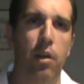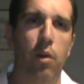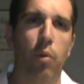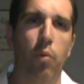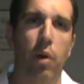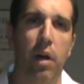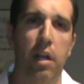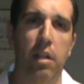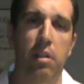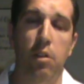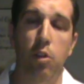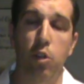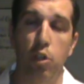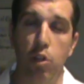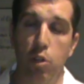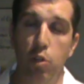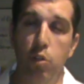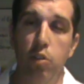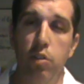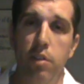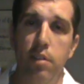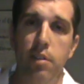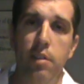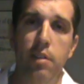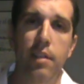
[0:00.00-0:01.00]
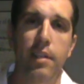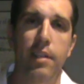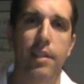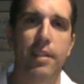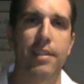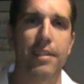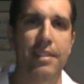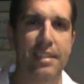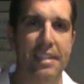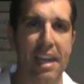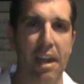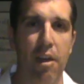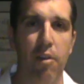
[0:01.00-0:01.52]
Well, gluten,
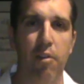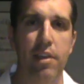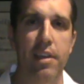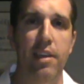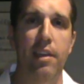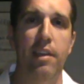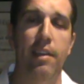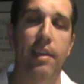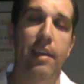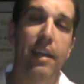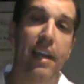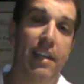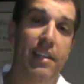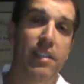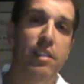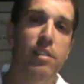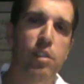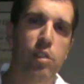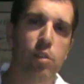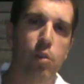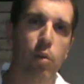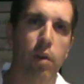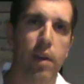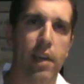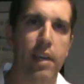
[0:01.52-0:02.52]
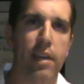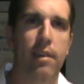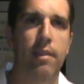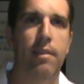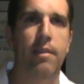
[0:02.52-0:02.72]
dairy, and soy.